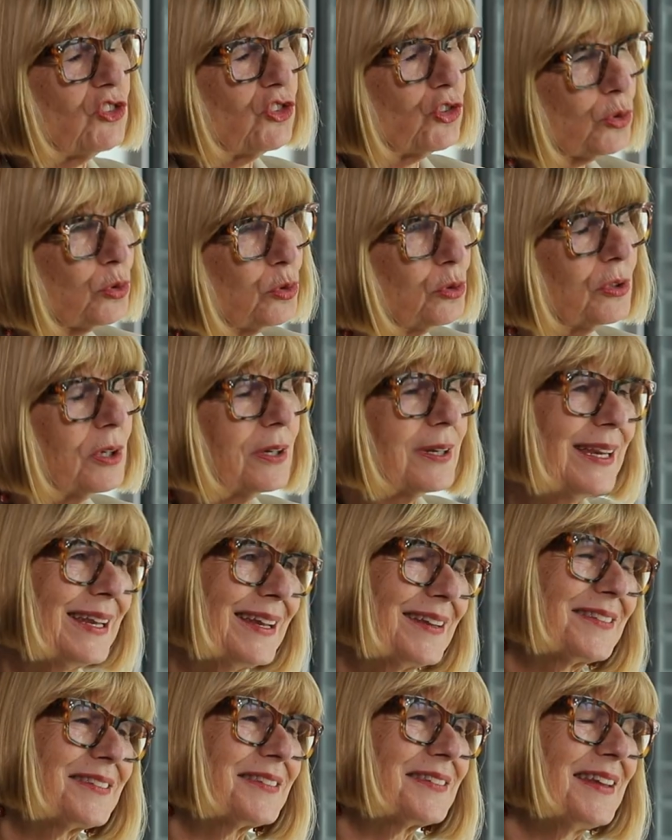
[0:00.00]
Sure,
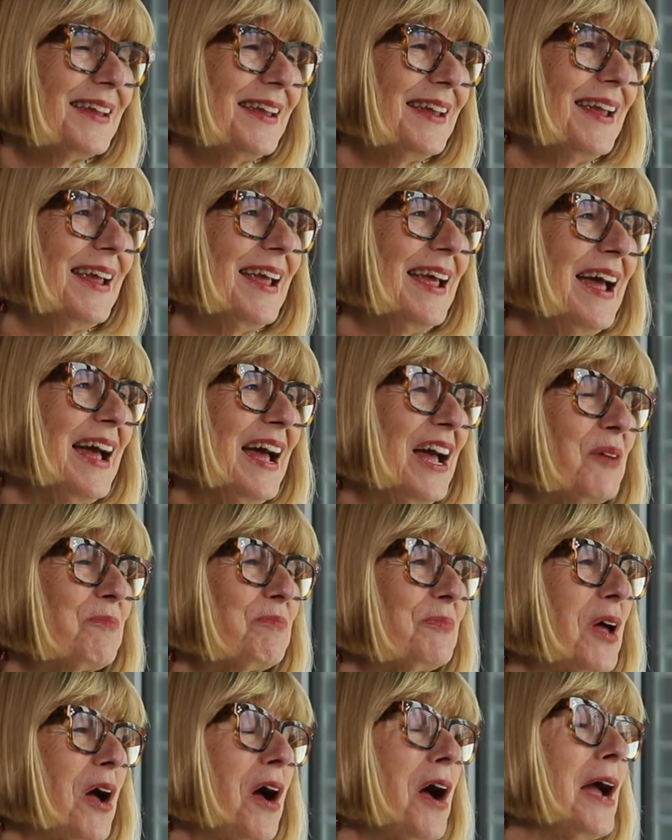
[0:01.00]
yes.
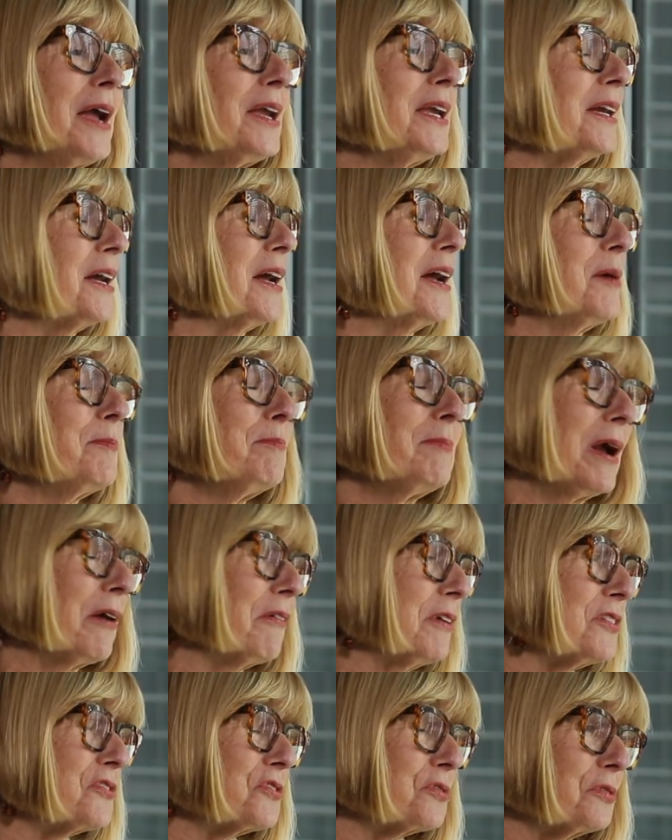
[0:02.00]
I am
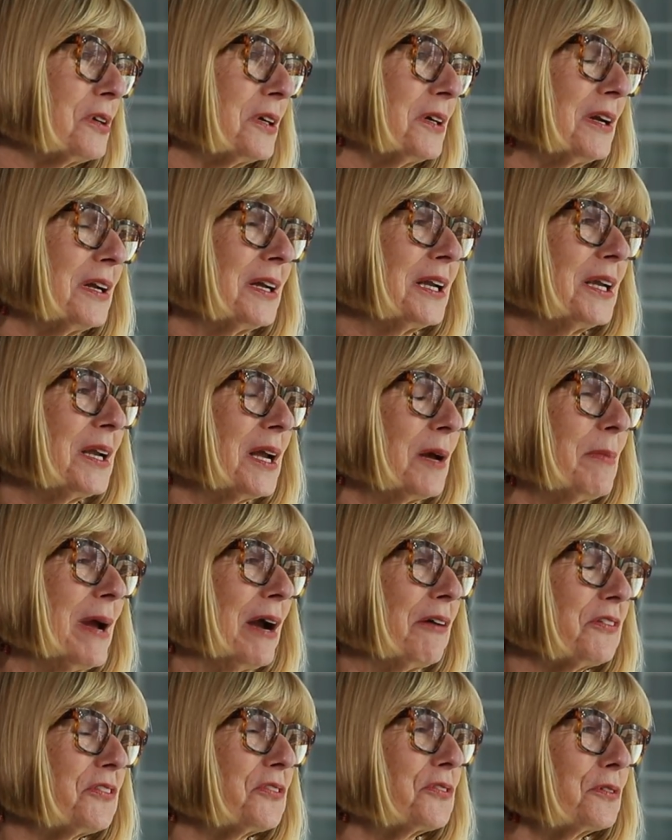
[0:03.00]
married to a
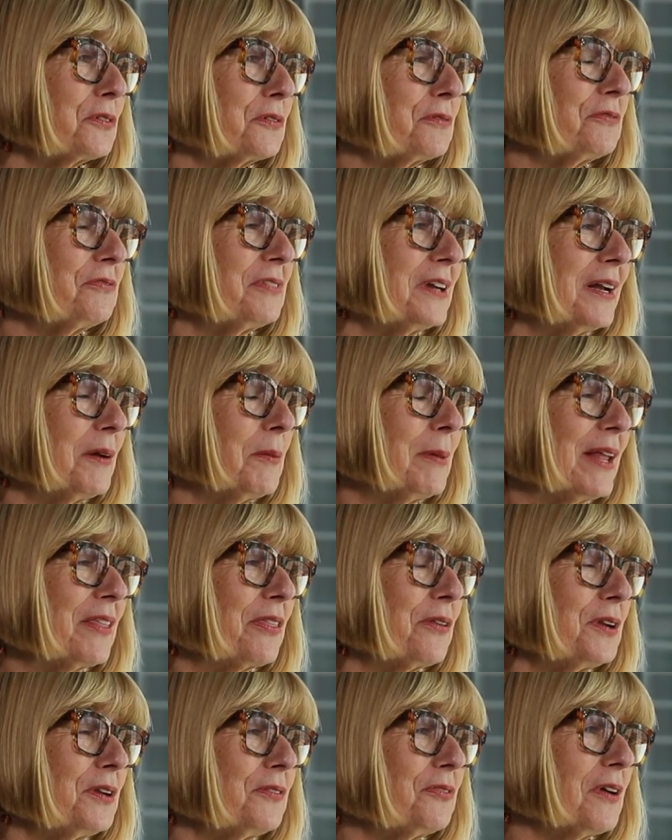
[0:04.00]
barrister of about
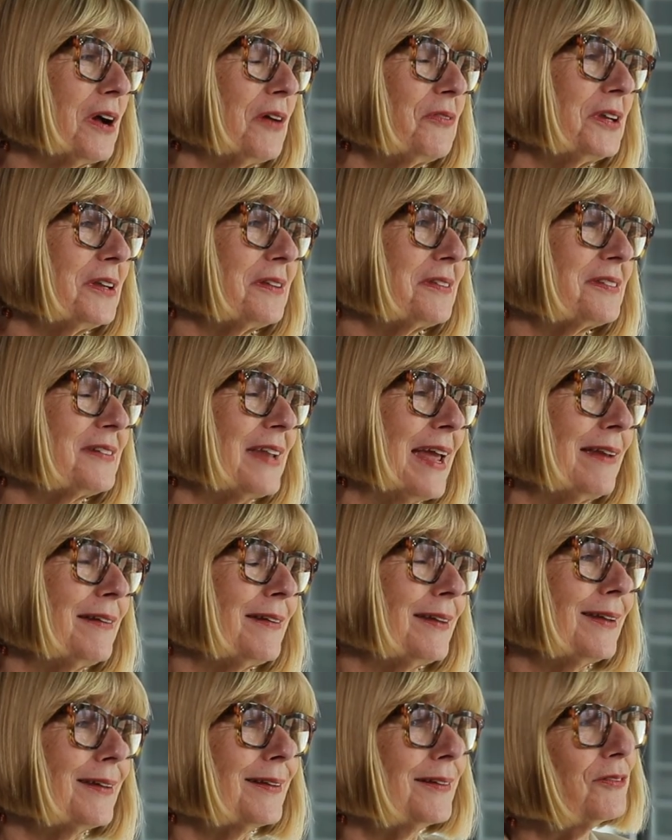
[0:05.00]
35 years
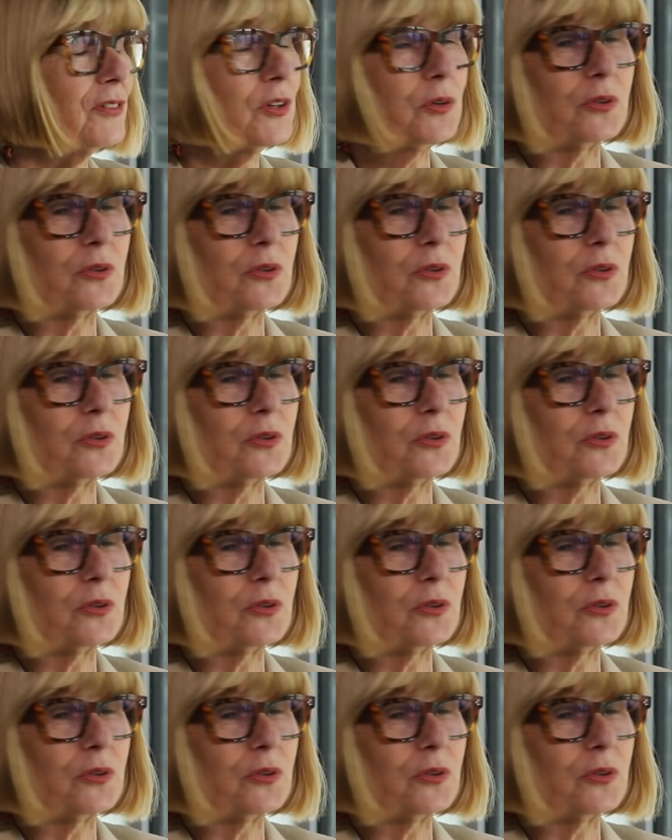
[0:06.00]
standing, and of